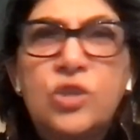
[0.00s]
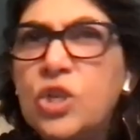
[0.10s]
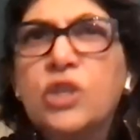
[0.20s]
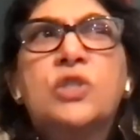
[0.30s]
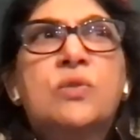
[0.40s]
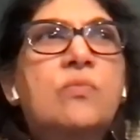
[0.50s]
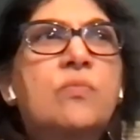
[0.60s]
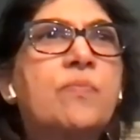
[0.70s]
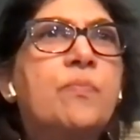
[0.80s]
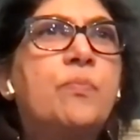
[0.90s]
just
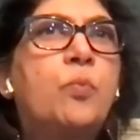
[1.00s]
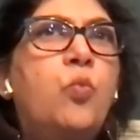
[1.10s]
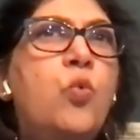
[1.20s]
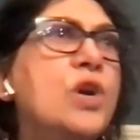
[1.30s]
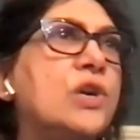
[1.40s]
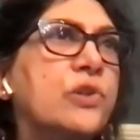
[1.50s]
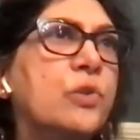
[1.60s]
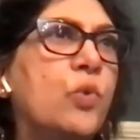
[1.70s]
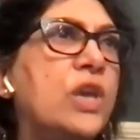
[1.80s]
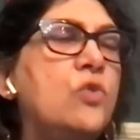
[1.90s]
work
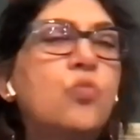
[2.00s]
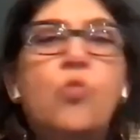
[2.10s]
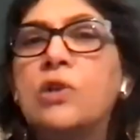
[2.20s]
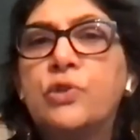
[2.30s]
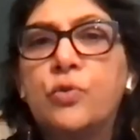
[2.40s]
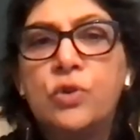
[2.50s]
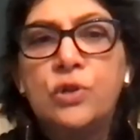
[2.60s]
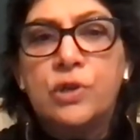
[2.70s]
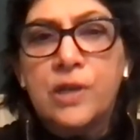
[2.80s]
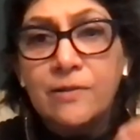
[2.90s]
the way you want to
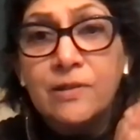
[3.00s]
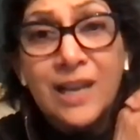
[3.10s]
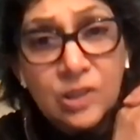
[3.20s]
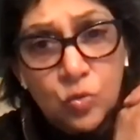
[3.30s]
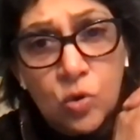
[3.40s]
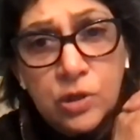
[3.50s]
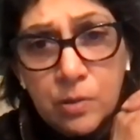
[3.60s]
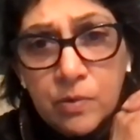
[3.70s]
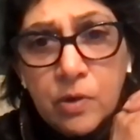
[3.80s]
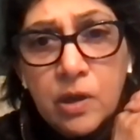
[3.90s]
work. And that's what
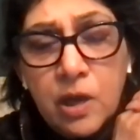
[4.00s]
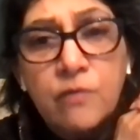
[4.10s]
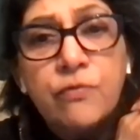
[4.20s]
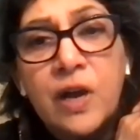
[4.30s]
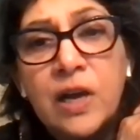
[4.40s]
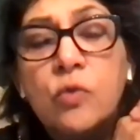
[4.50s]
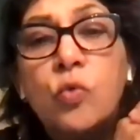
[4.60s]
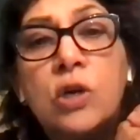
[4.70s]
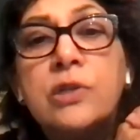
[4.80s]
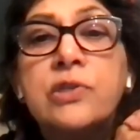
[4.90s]
Cane Fire
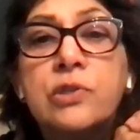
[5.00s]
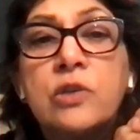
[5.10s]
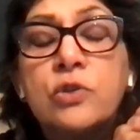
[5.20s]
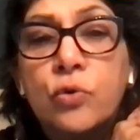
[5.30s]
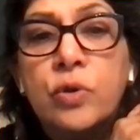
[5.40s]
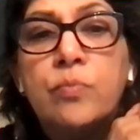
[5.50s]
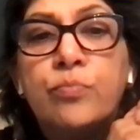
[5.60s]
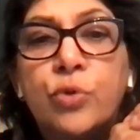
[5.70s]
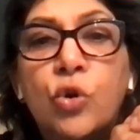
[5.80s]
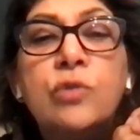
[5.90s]
was. And so it
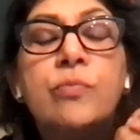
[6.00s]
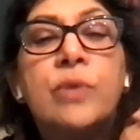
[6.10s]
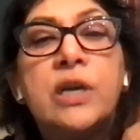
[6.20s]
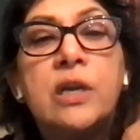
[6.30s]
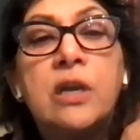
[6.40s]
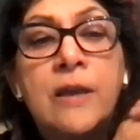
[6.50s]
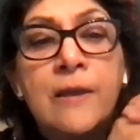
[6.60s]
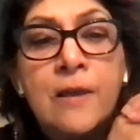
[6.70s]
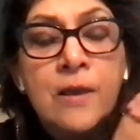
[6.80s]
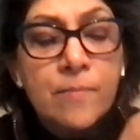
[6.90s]
brought my,
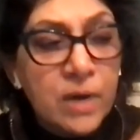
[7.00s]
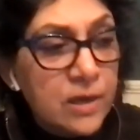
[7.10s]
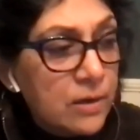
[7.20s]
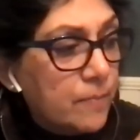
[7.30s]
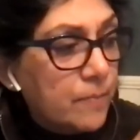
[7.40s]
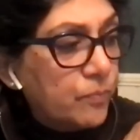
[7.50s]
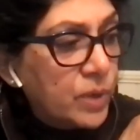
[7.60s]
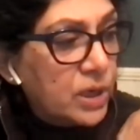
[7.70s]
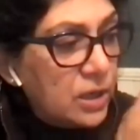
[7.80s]
well,